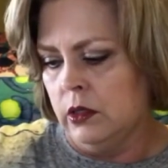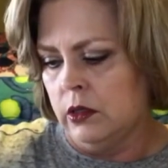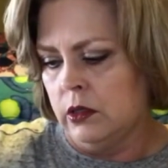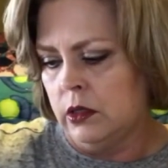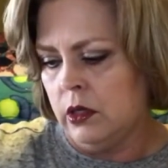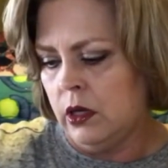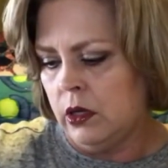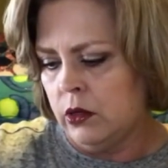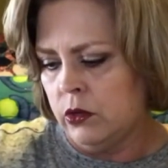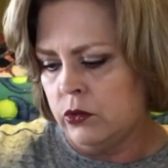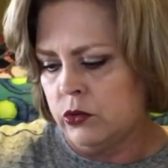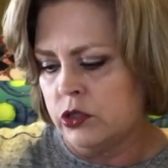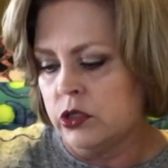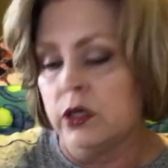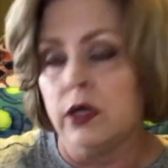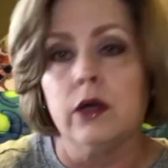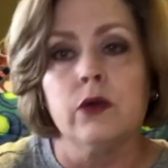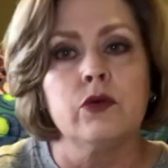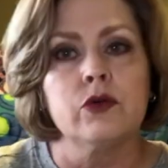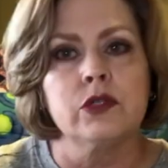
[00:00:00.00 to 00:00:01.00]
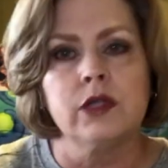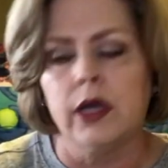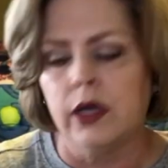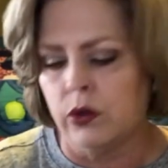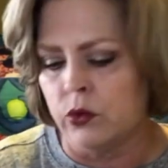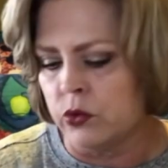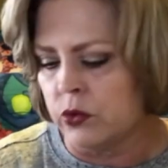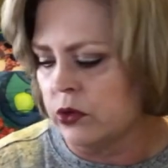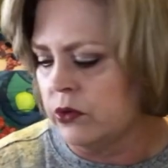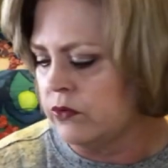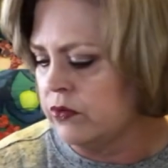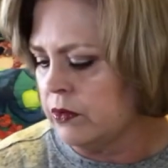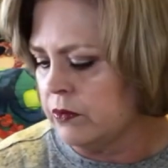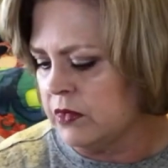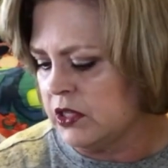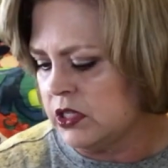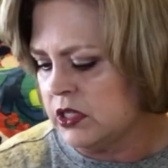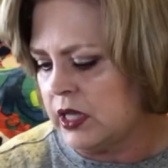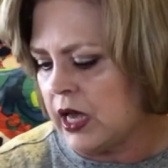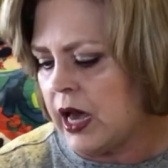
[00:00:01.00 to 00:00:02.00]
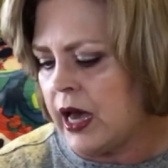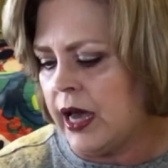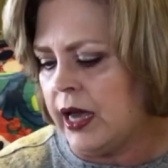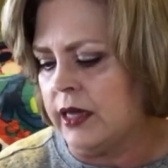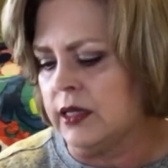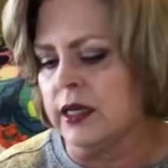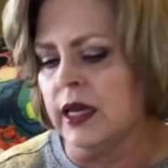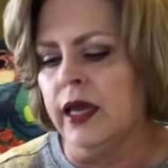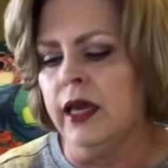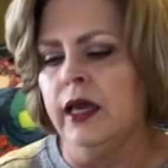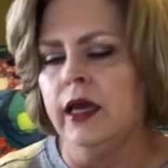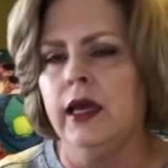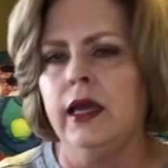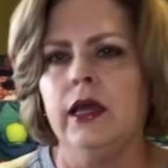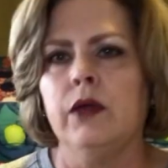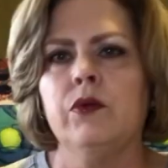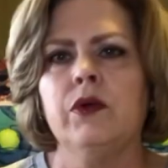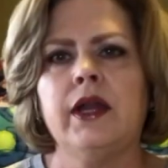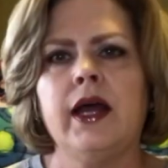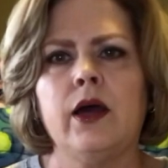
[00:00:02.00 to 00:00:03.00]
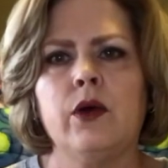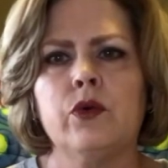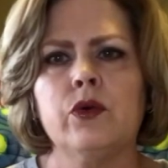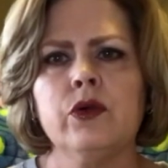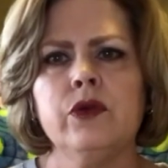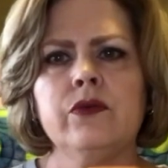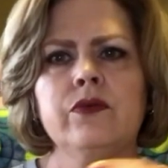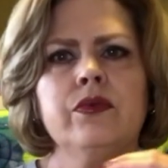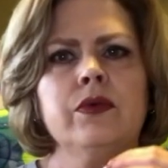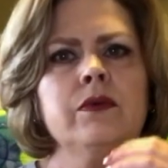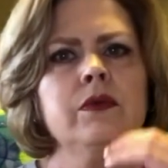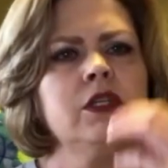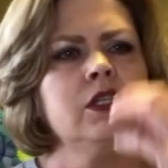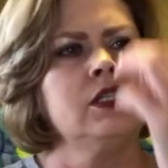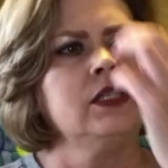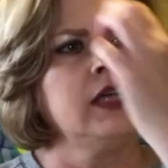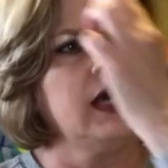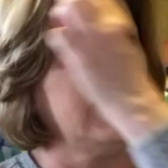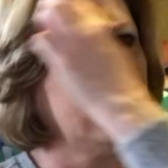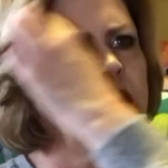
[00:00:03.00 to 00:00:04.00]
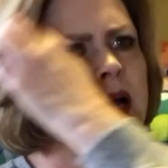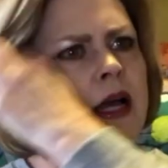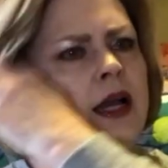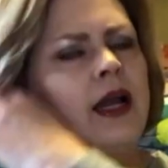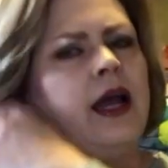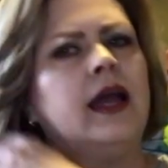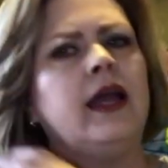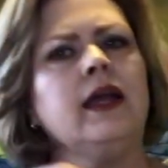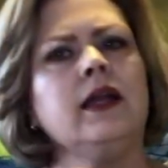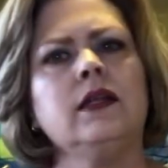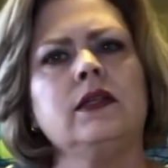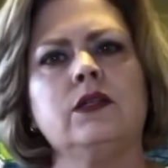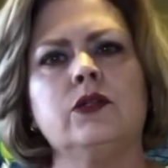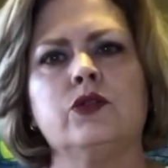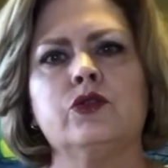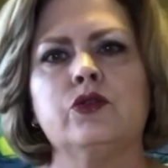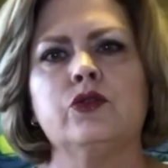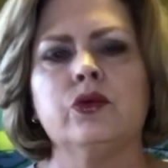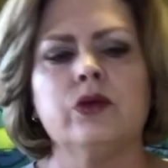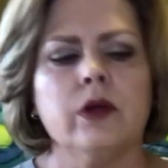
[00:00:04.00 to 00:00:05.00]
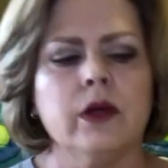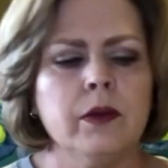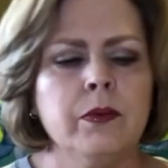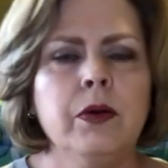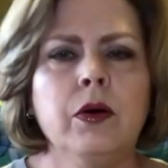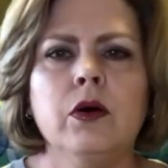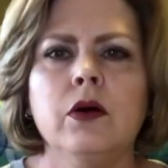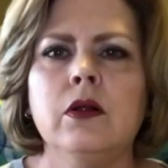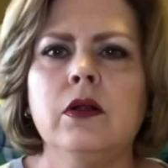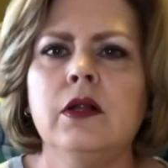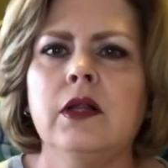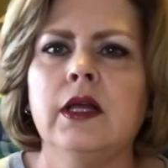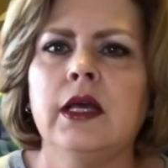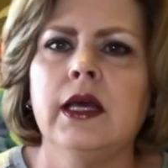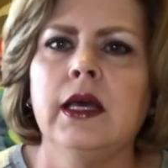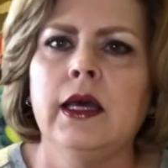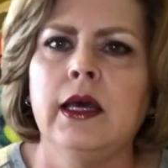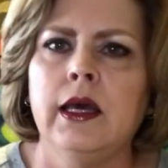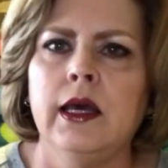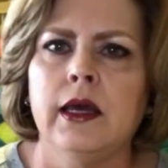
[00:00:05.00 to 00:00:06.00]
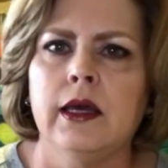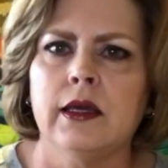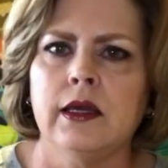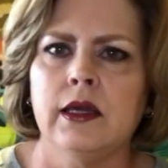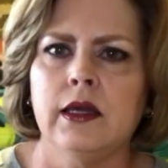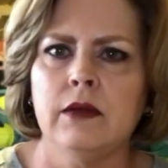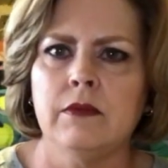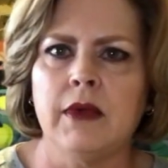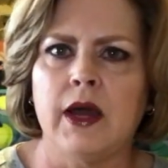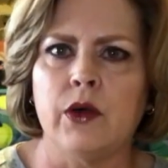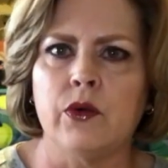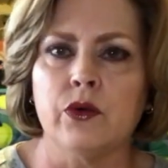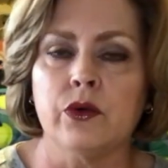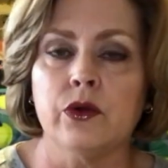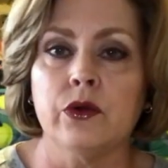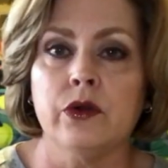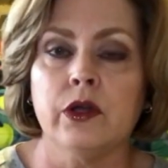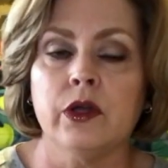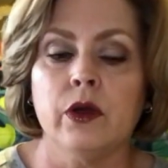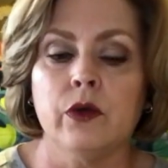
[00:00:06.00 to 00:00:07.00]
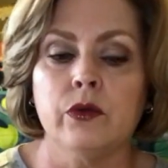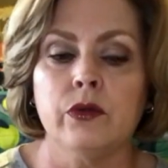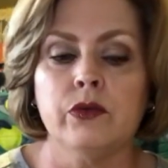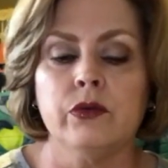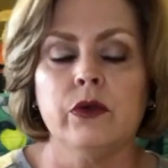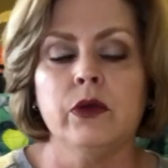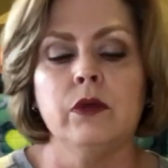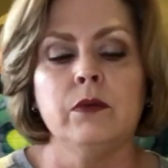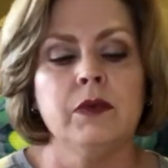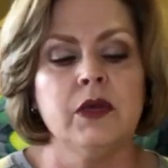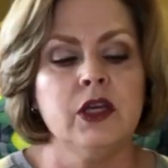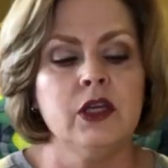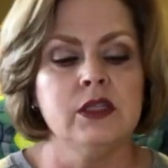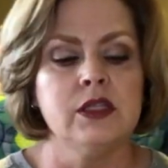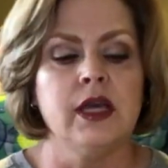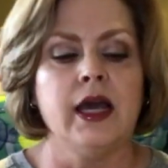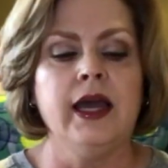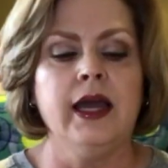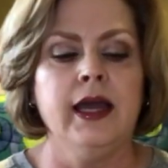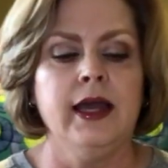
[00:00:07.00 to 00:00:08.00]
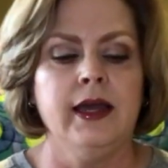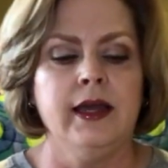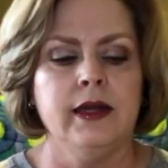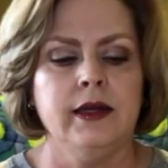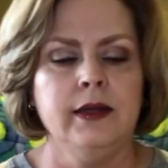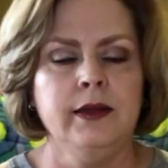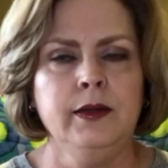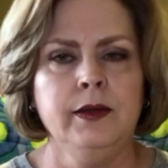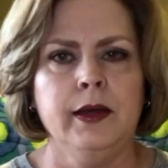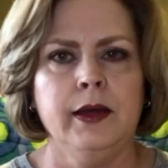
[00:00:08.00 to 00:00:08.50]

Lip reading: Coach. And of course I ordered from the site, and when I ordered from the site I had a little trouble getting my order to go through, because I had